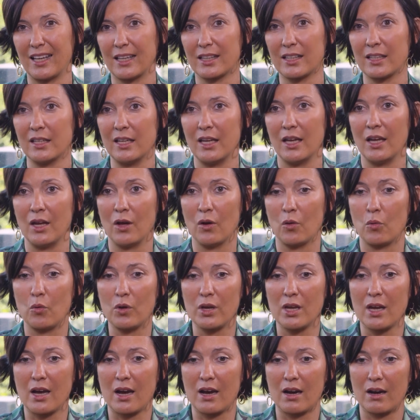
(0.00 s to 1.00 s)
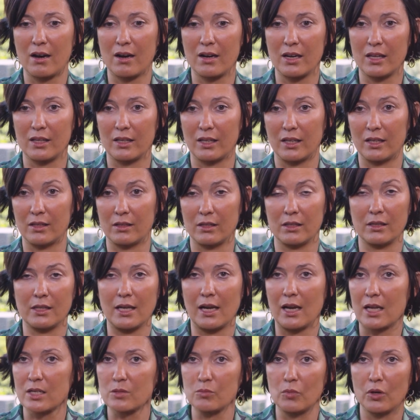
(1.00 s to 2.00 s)
that we are in
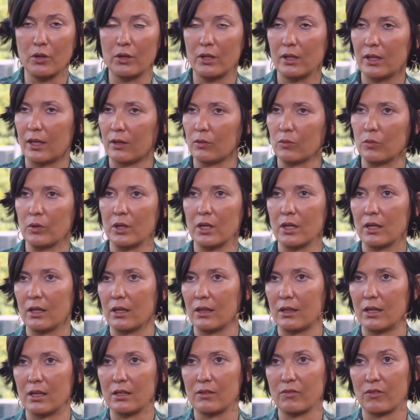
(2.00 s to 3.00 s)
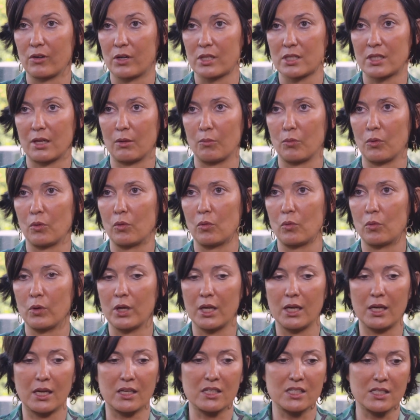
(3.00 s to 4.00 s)
the last model that we did, for example,
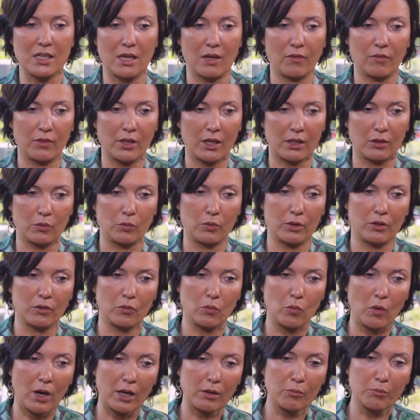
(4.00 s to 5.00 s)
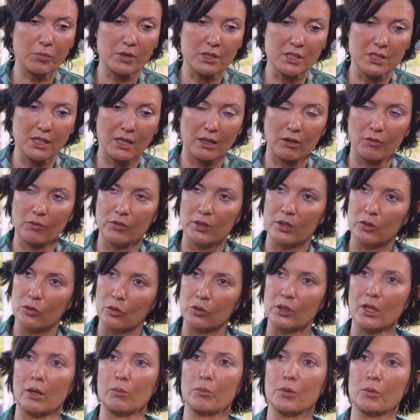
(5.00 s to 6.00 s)
we achieved that with 1% of the
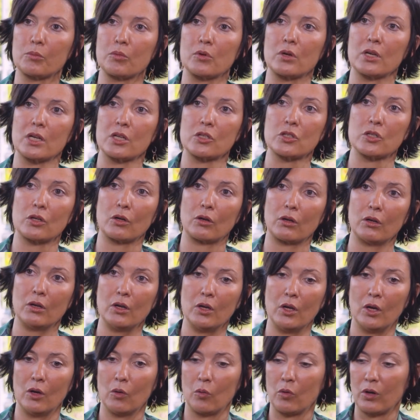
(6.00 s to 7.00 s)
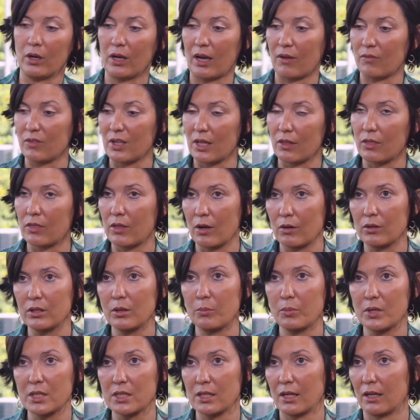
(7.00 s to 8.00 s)
total population, we have the
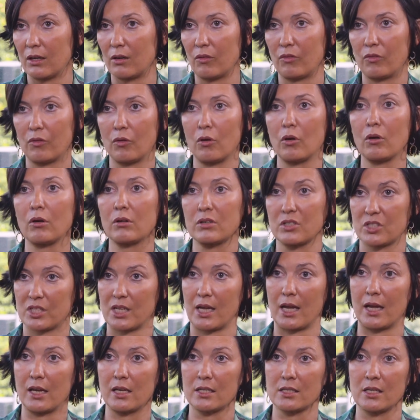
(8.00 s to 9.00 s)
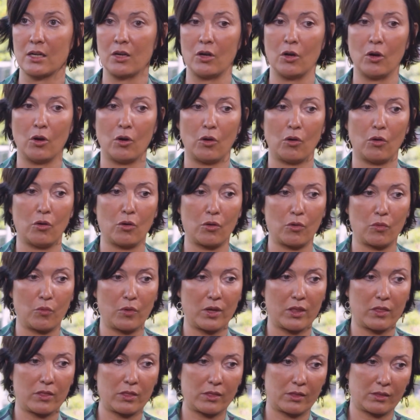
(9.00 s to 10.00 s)
30% of all sales, or
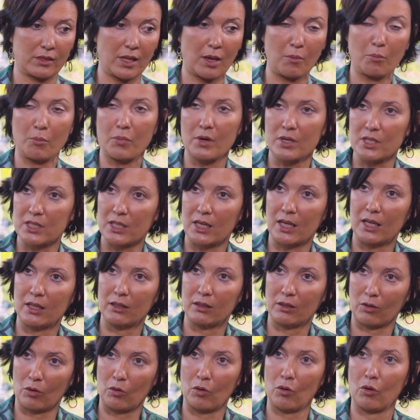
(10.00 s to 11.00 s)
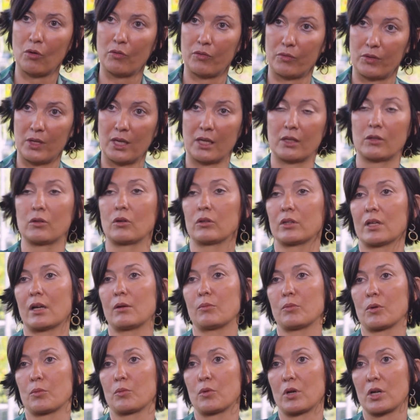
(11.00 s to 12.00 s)
with 10% of the total
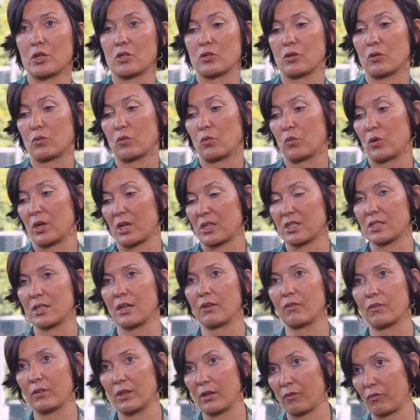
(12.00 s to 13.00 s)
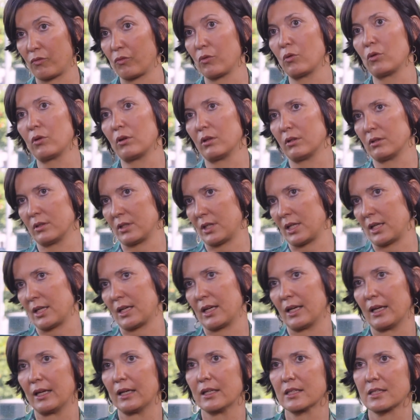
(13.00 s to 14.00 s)
population, we achieve the full
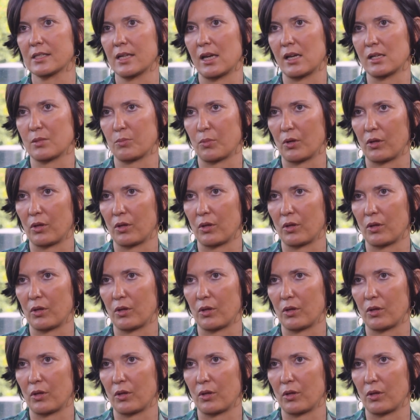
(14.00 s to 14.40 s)
sales